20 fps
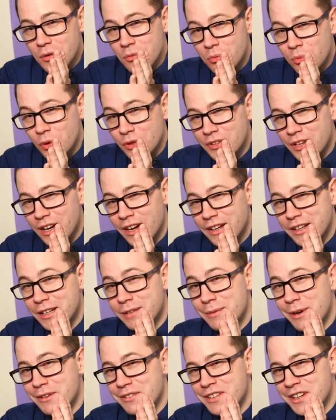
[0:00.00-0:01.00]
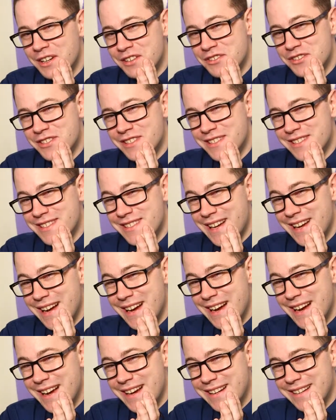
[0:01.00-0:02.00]
we're talking about dungeon
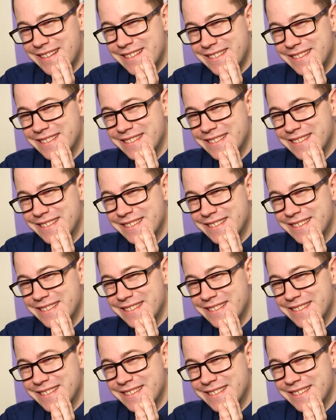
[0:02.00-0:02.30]
design.